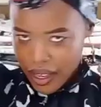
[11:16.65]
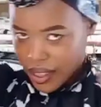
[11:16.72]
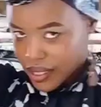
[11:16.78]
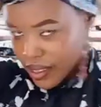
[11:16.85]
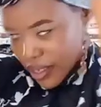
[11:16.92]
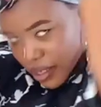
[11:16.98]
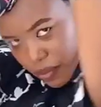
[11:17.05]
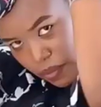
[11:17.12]

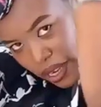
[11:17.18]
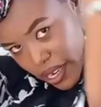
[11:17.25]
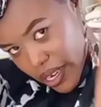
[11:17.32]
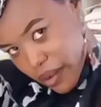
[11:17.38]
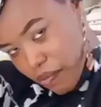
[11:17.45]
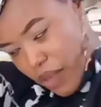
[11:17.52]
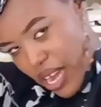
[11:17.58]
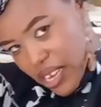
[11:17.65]
Then my
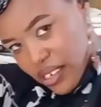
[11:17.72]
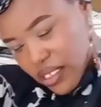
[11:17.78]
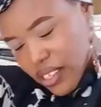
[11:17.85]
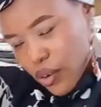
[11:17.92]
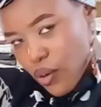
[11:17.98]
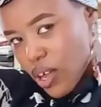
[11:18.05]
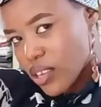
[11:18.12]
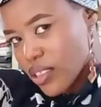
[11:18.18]
kaban,
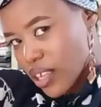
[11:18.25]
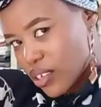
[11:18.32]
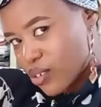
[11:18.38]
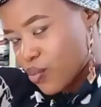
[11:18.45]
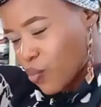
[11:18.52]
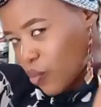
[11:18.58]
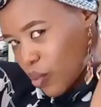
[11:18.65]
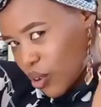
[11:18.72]
the one
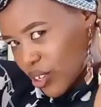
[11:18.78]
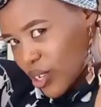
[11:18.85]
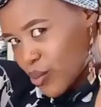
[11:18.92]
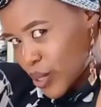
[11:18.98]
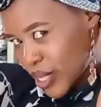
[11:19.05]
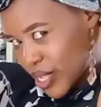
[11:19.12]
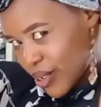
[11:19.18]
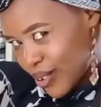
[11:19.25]
that Mona
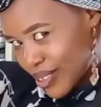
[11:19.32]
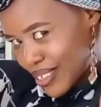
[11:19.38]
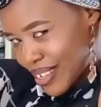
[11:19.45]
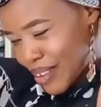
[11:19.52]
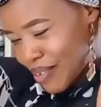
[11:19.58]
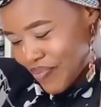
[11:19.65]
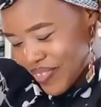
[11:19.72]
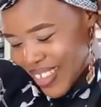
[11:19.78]

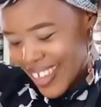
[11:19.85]
Vikiote